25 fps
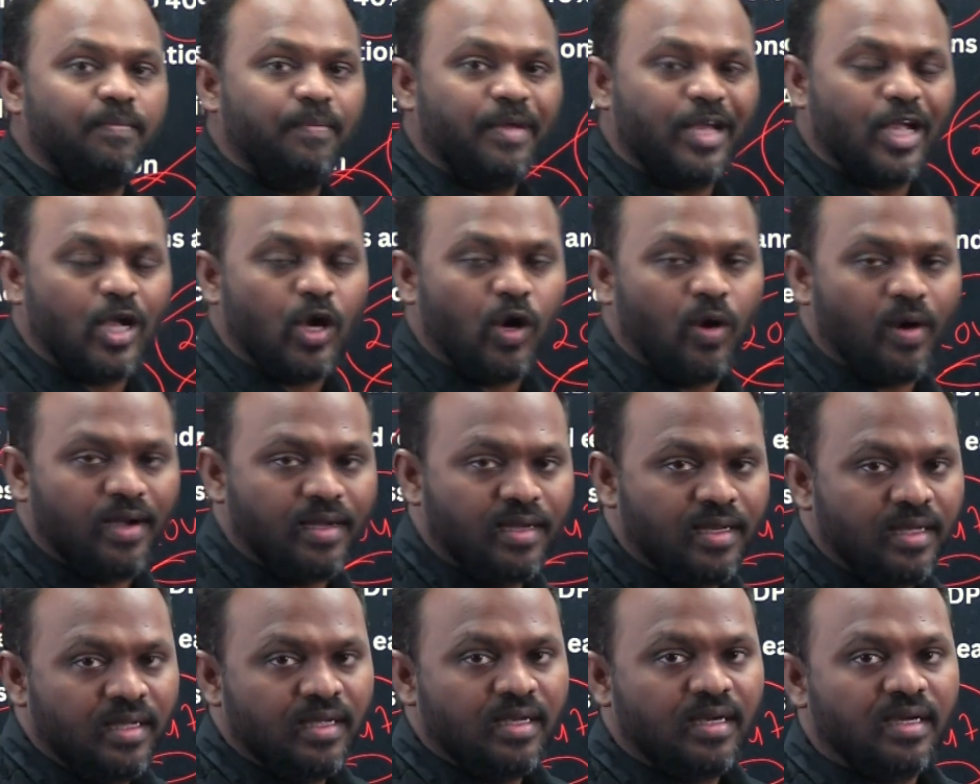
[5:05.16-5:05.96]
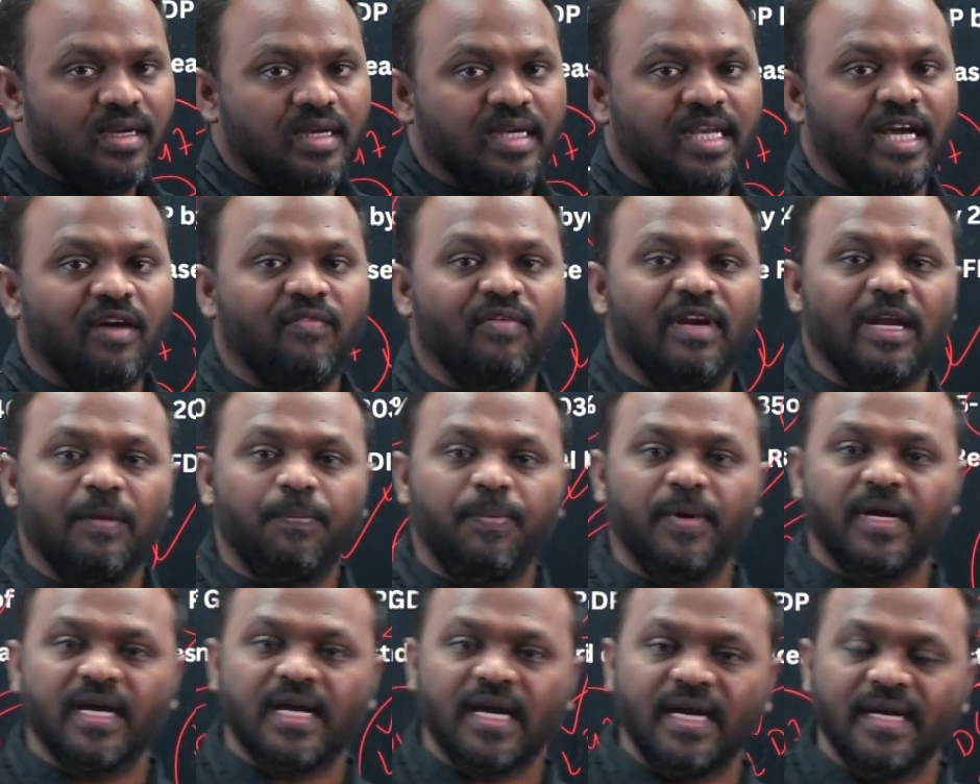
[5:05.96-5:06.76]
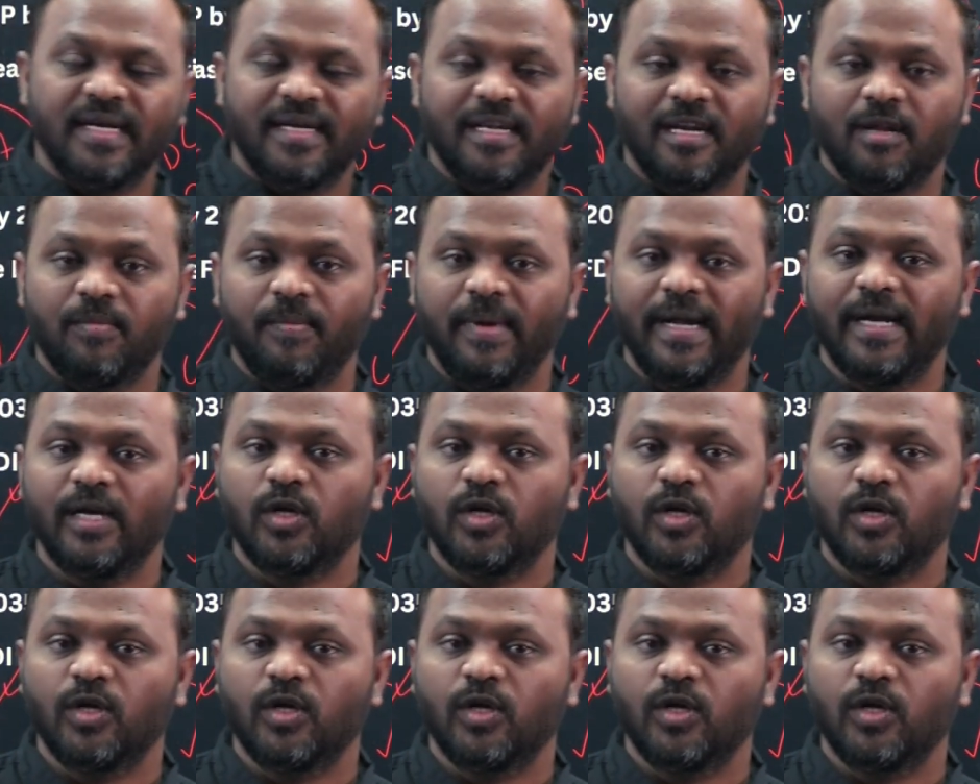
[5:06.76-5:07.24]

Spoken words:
be called developed country by